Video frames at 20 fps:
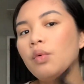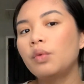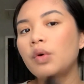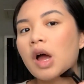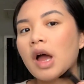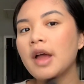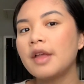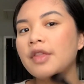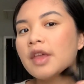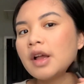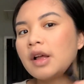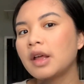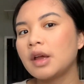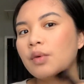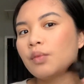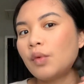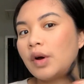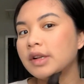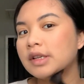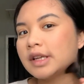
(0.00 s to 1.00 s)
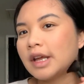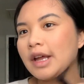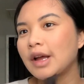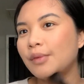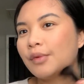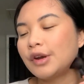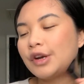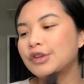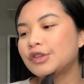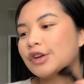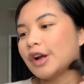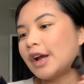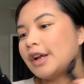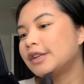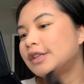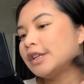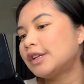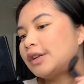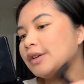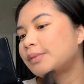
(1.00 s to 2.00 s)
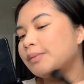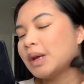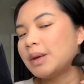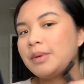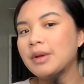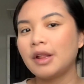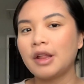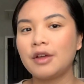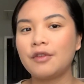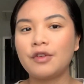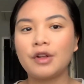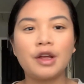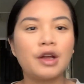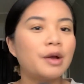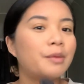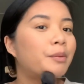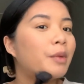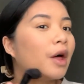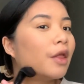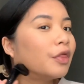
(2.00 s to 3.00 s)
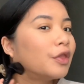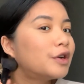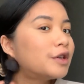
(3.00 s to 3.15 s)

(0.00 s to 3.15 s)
I think like one day I want to try to, maybe like for like a month or